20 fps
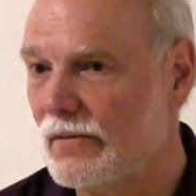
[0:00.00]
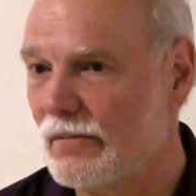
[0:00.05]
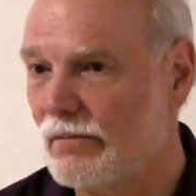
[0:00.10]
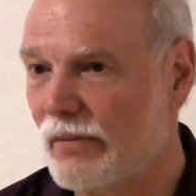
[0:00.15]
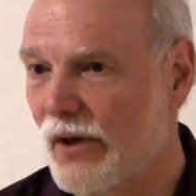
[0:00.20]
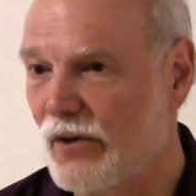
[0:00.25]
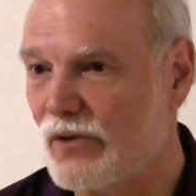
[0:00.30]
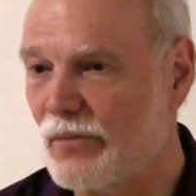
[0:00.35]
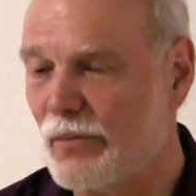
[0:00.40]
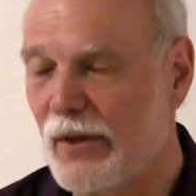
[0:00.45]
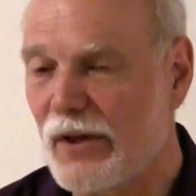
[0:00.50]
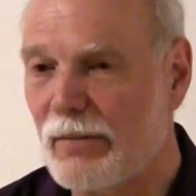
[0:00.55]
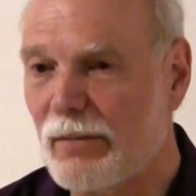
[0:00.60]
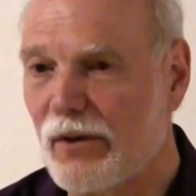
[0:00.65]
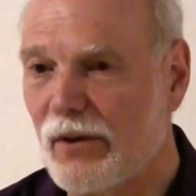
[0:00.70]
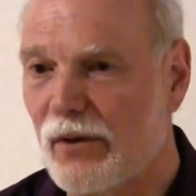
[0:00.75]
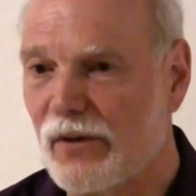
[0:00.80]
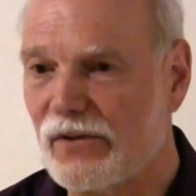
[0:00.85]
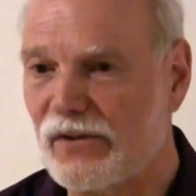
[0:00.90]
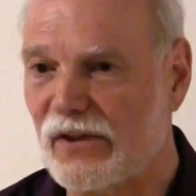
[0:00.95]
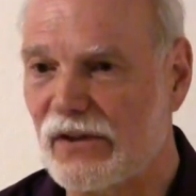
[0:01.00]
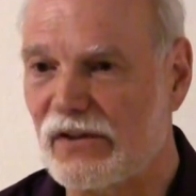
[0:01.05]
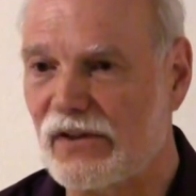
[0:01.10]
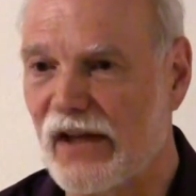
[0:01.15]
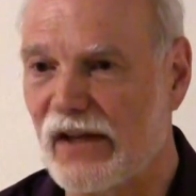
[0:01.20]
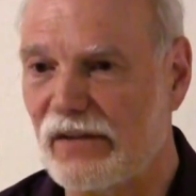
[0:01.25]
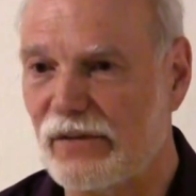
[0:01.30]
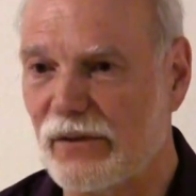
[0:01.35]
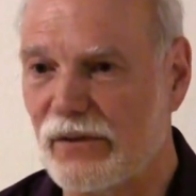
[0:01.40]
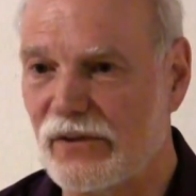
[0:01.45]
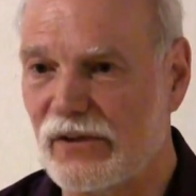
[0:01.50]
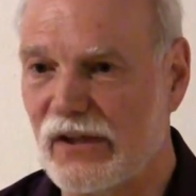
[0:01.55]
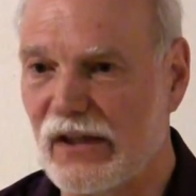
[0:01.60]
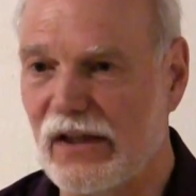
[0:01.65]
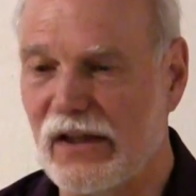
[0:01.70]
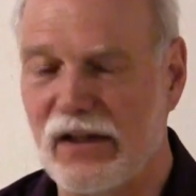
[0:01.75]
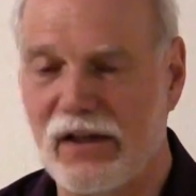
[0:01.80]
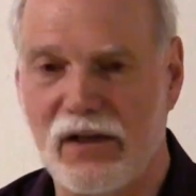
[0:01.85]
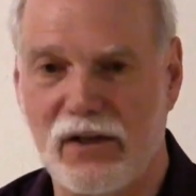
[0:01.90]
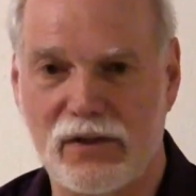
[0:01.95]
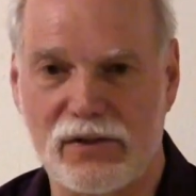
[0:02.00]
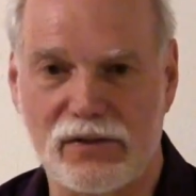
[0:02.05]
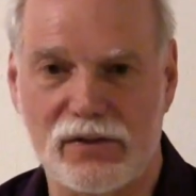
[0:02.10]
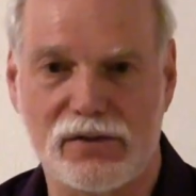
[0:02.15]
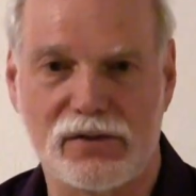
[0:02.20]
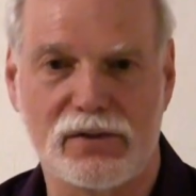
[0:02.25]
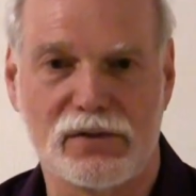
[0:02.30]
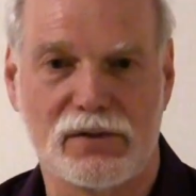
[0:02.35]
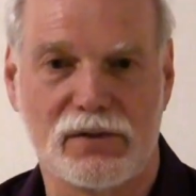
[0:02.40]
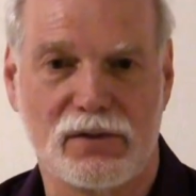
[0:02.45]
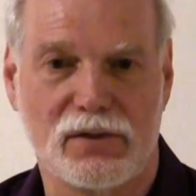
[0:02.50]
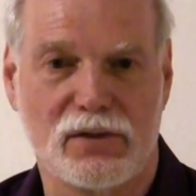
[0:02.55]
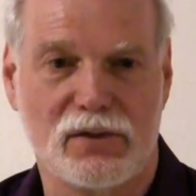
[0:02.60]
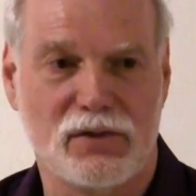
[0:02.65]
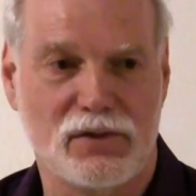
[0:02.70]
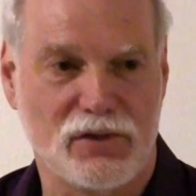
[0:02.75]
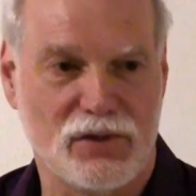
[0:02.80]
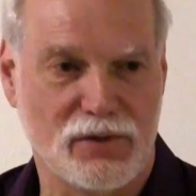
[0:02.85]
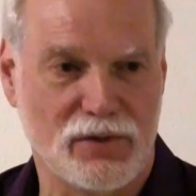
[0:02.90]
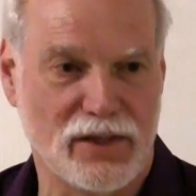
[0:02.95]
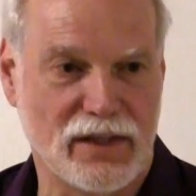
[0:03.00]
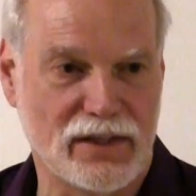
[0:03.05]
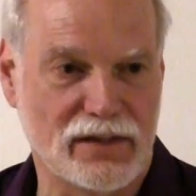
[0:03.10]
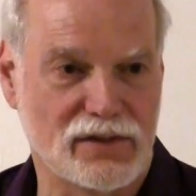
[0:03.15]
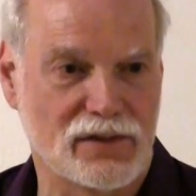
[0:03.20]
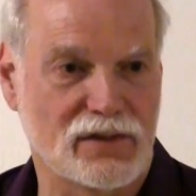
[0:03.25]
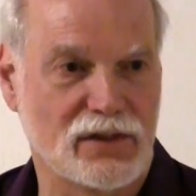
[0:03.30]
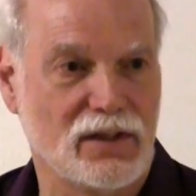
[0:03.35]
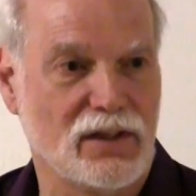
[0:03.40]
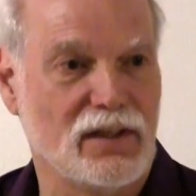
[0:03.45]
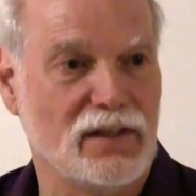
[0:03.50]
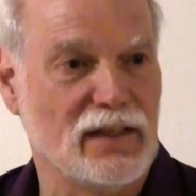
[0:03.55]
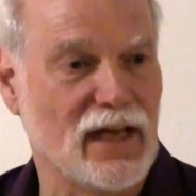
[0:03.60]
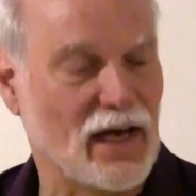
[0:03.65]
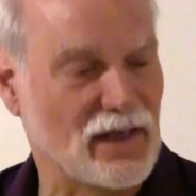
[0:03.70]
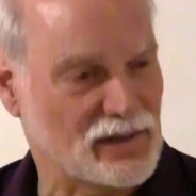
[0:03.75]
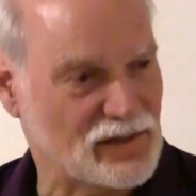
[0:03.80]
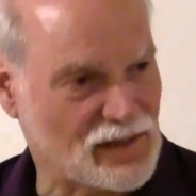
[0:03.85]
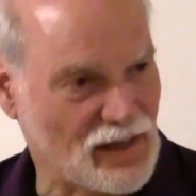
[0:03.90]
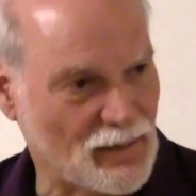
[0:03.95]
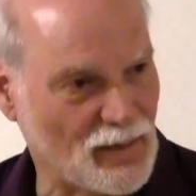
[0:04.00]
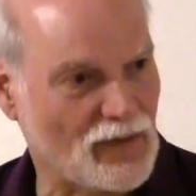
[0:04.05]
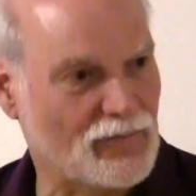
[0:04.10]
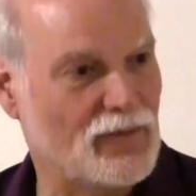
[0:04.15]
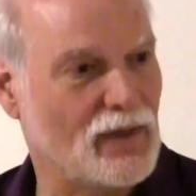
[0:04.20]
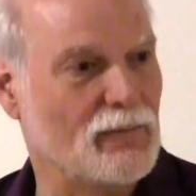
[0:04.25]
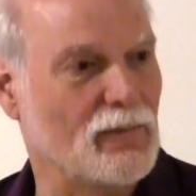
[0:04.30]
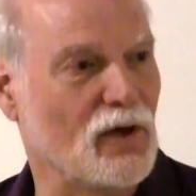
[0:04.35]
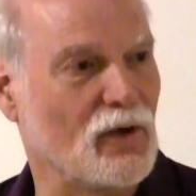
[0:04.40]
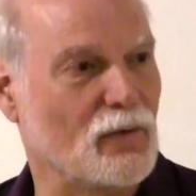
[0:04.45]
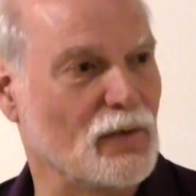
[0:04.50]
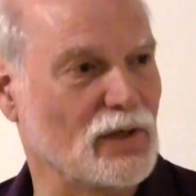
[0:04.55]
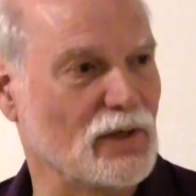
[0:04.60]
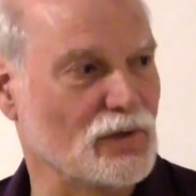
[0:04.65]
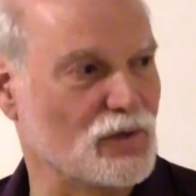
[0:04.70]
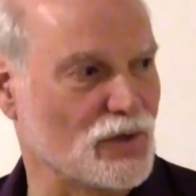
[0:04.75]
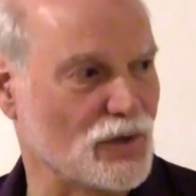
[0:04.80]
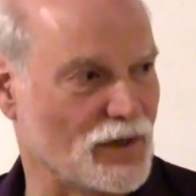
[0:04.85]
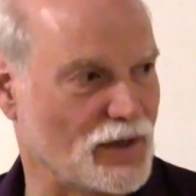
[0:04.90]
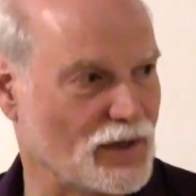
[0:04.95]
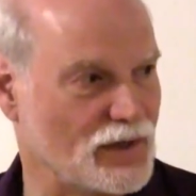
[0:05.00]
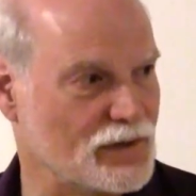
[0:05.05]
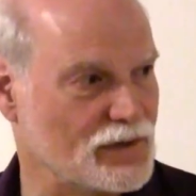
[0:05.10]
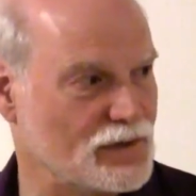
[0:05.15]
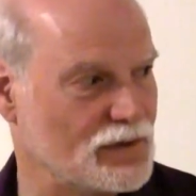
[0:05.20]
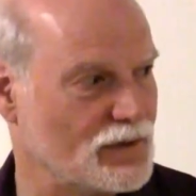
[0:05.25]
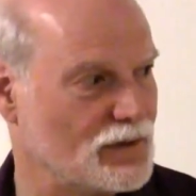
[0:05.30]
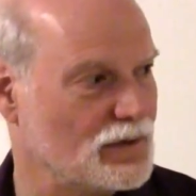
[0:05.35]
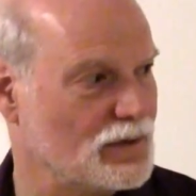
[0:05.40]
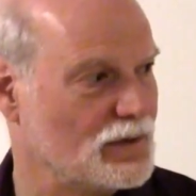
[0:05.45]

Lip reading: Most people who are successful CEOs do this. Now, some of them are real jerks.